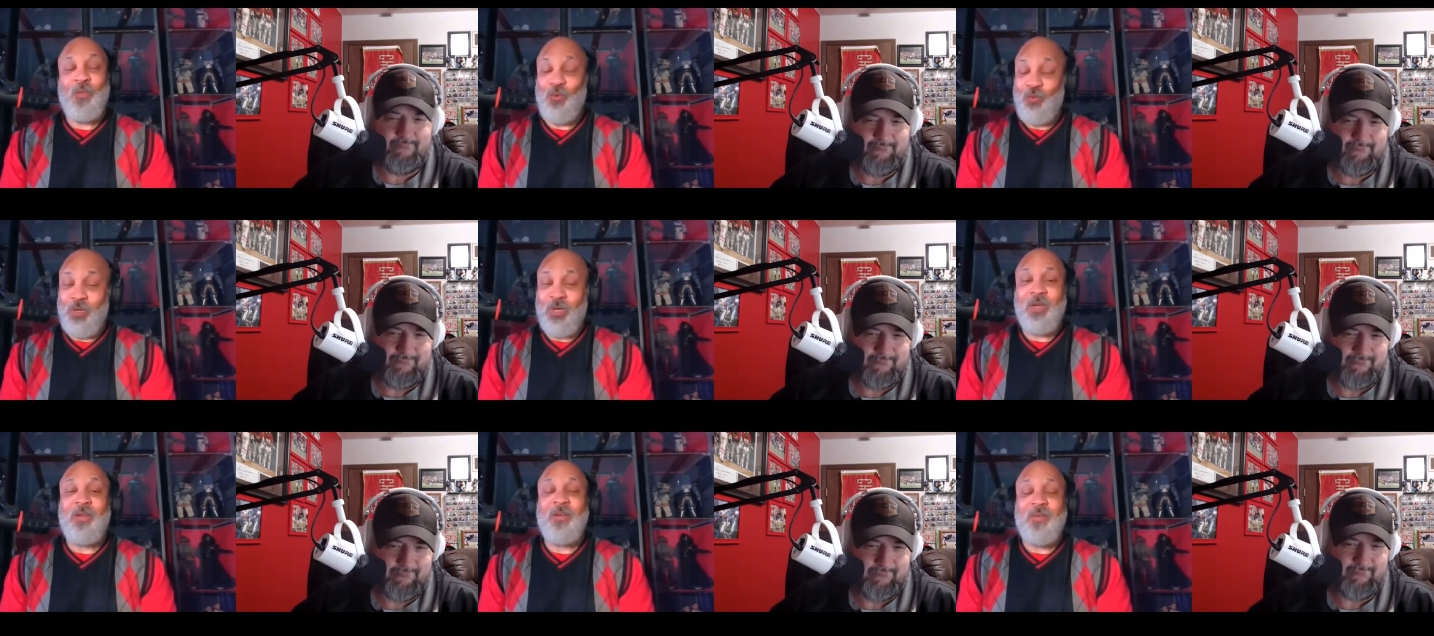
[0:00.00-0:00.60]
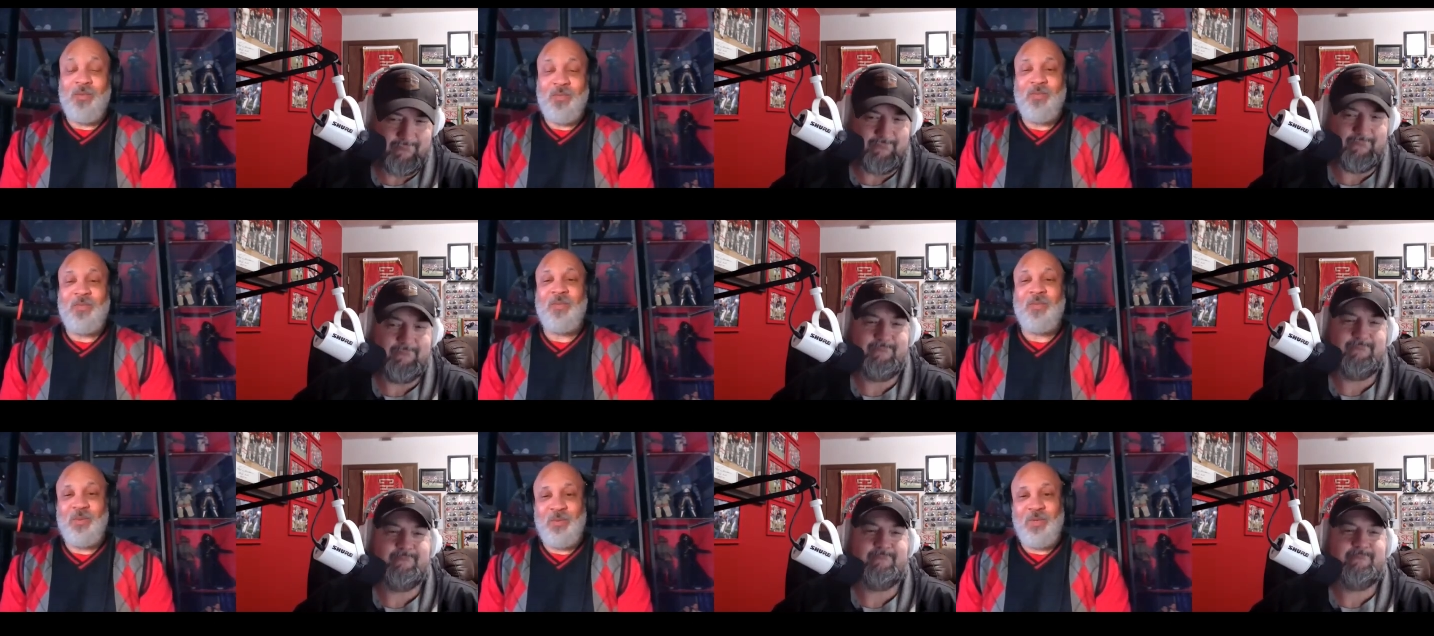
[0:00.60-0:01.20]
Speaker 1: Okay.
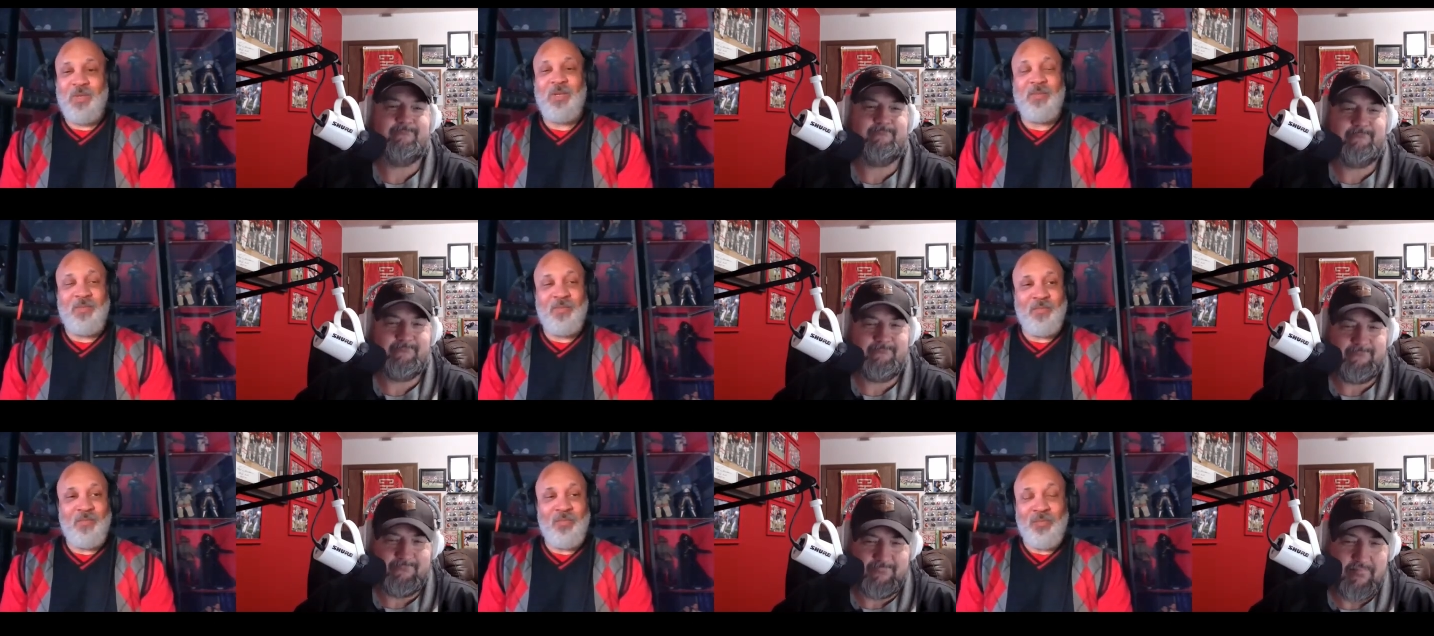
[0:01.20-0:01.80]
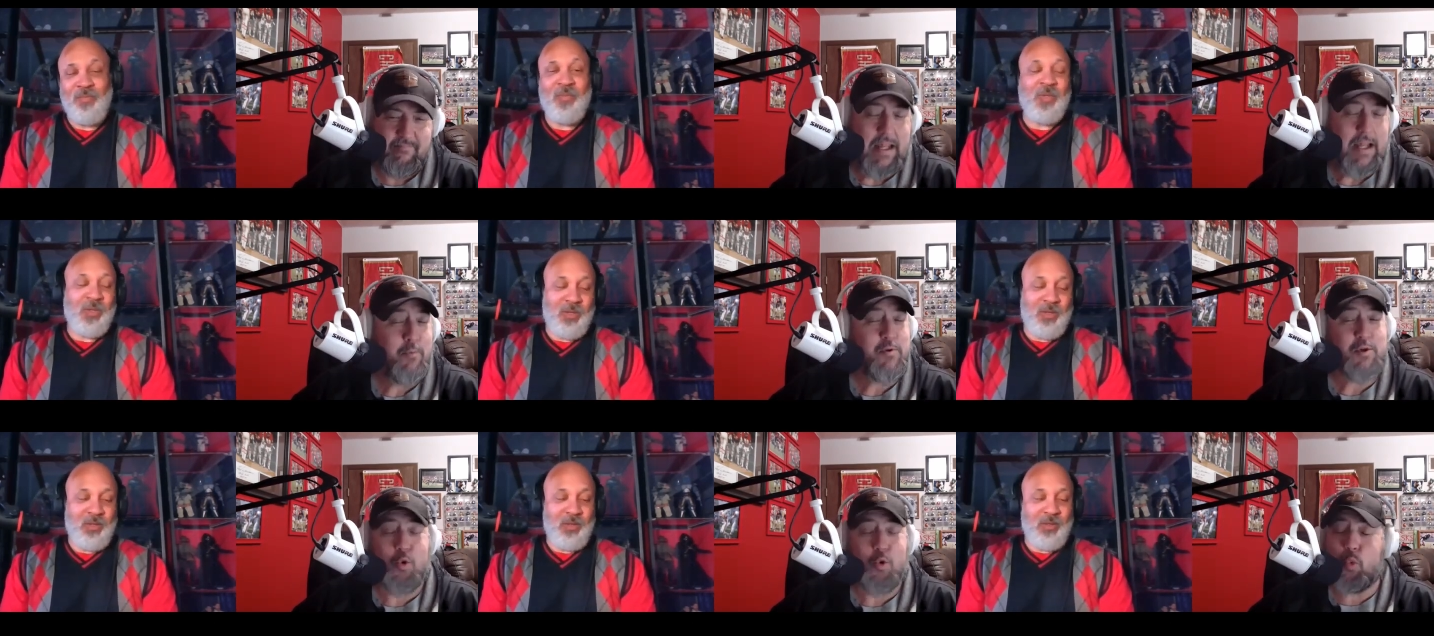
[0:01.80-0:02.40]
Okay. It
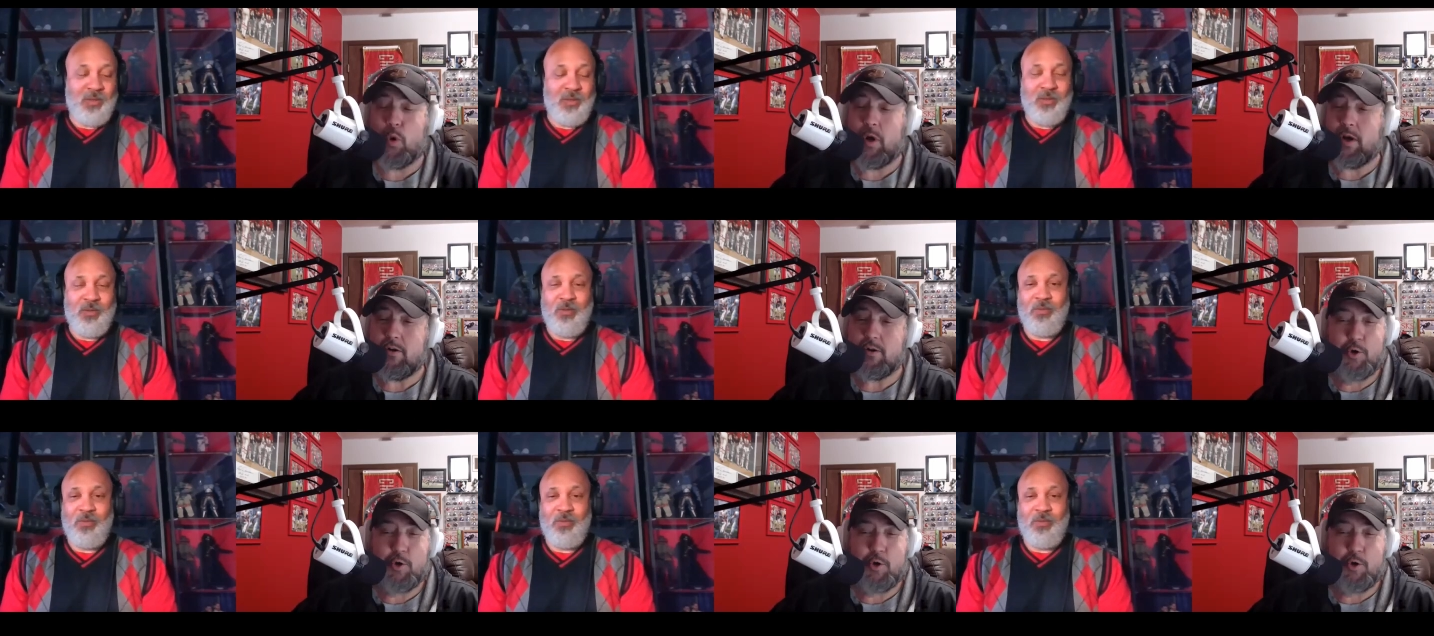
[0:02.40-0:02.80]
was a weird,